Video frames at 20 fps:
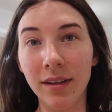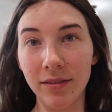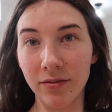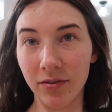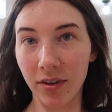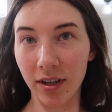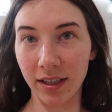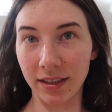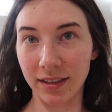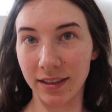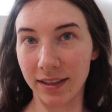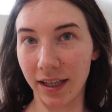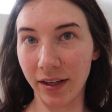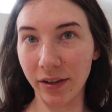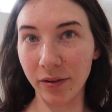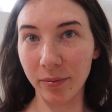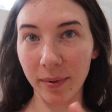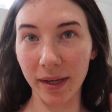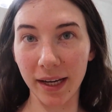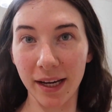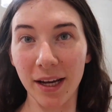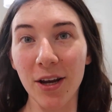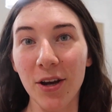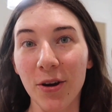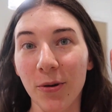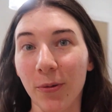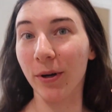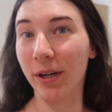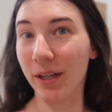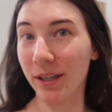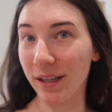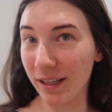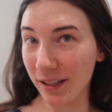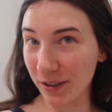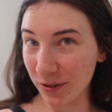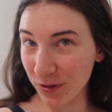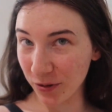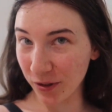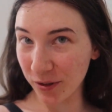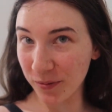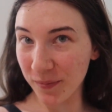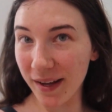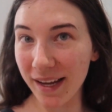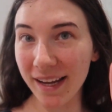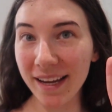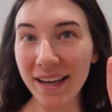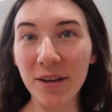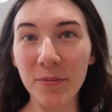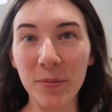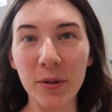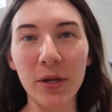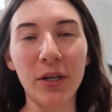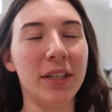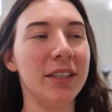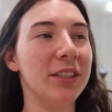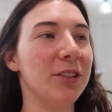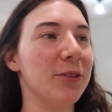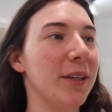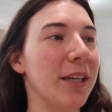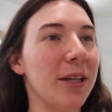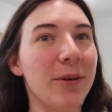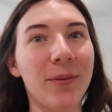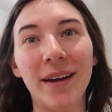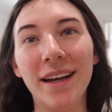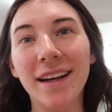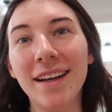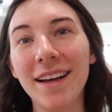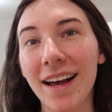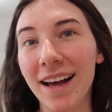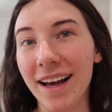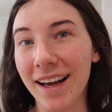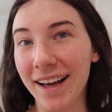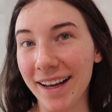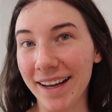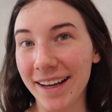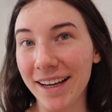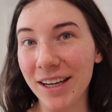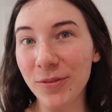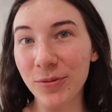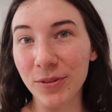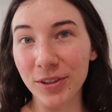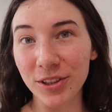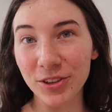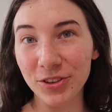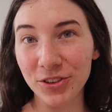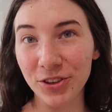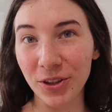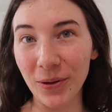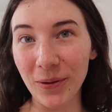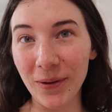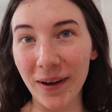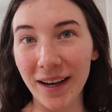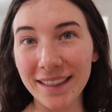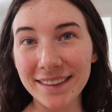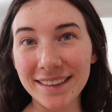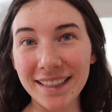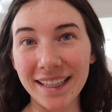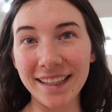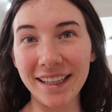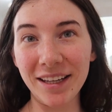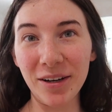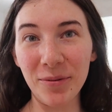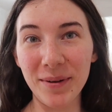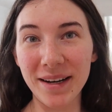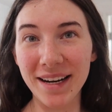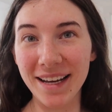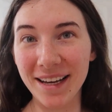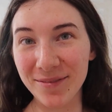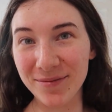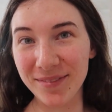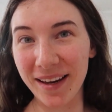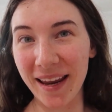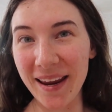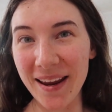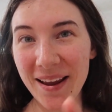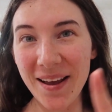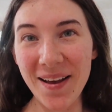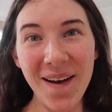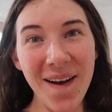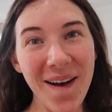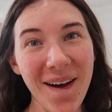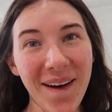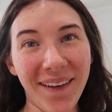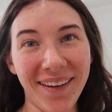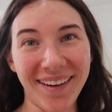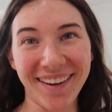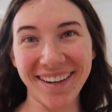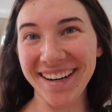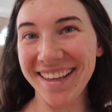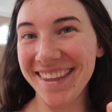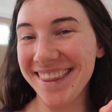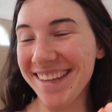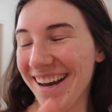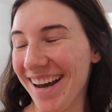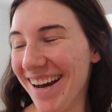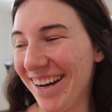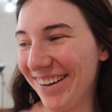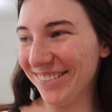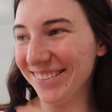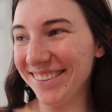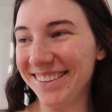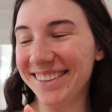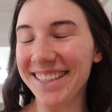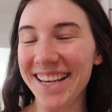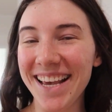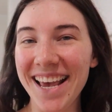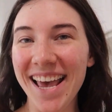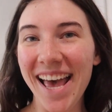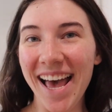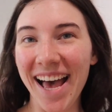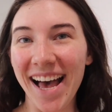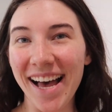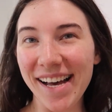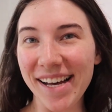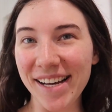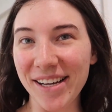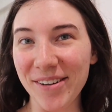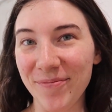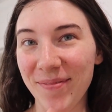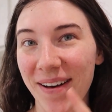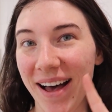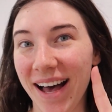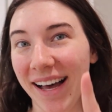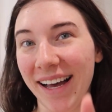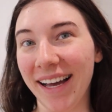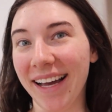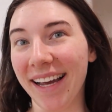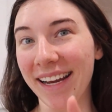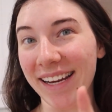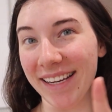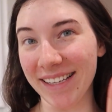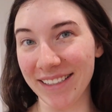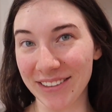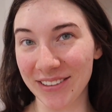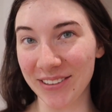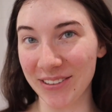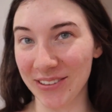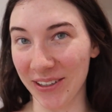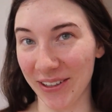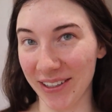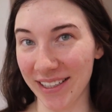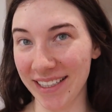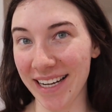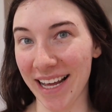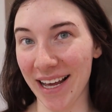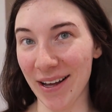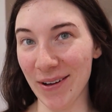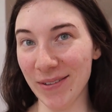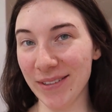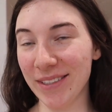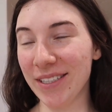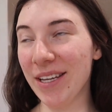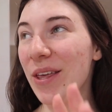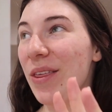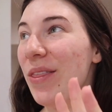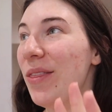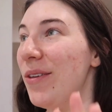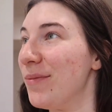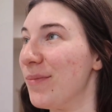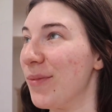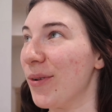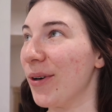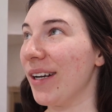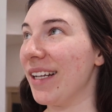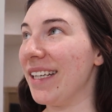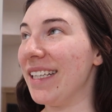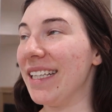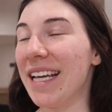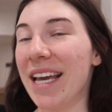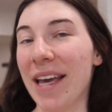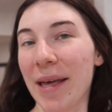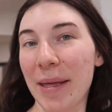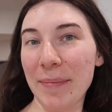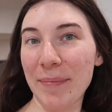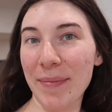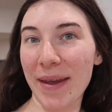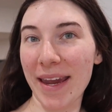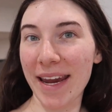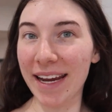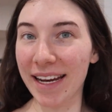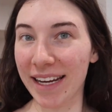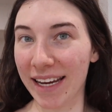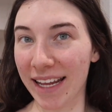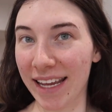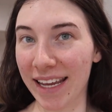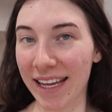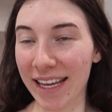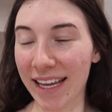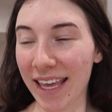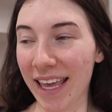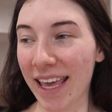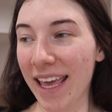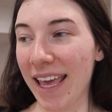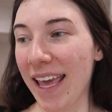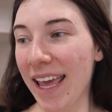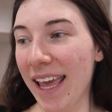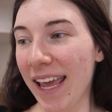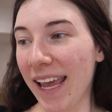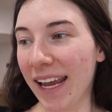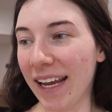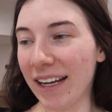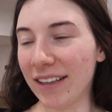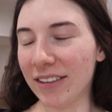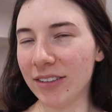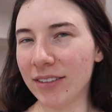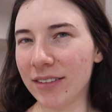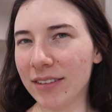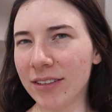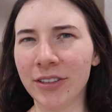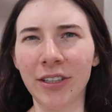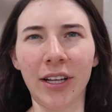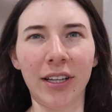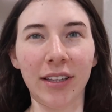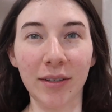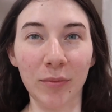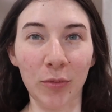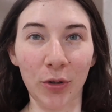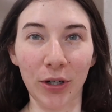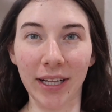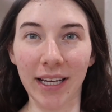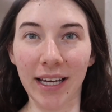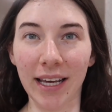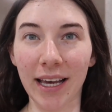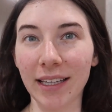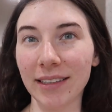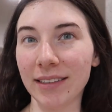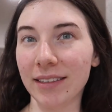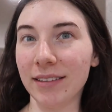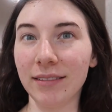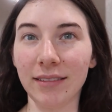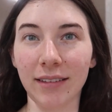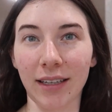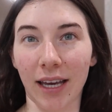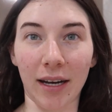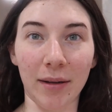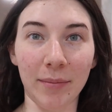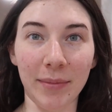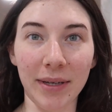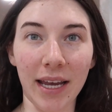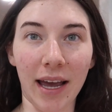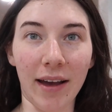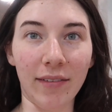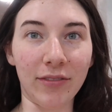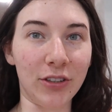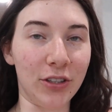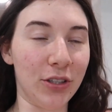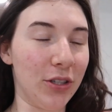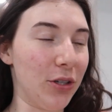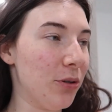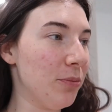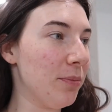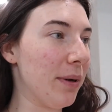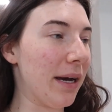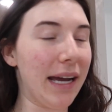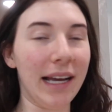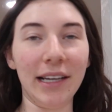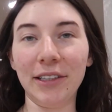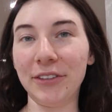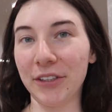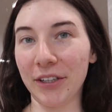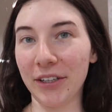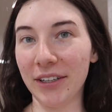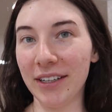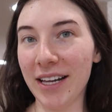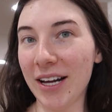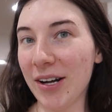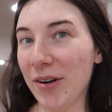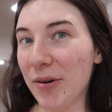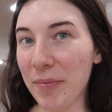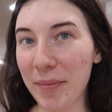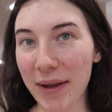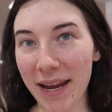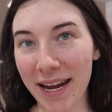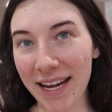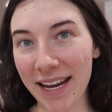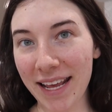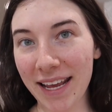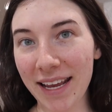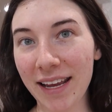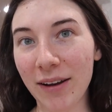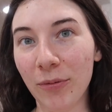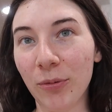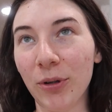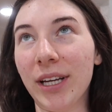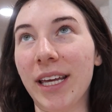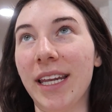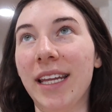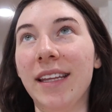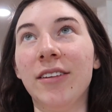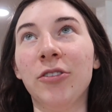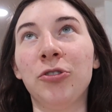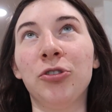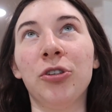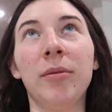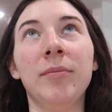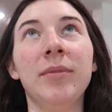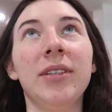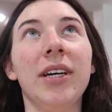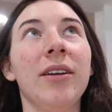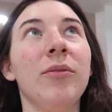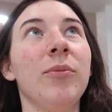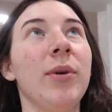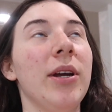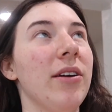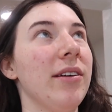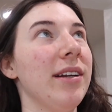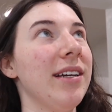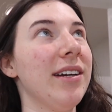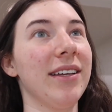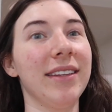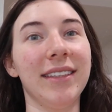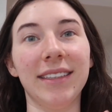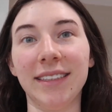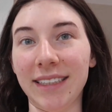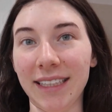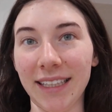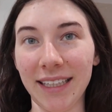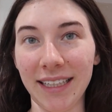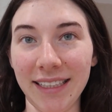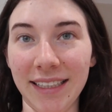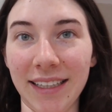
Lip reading: fucking scared me. We're gonna ignore my appearance really quick. I want to show you guys a little bit of update on the house. I started out the morning painting or not the morning, I guess, kind of be afternoon, but I started out painting and we're getting the trim done. We already got the ceiling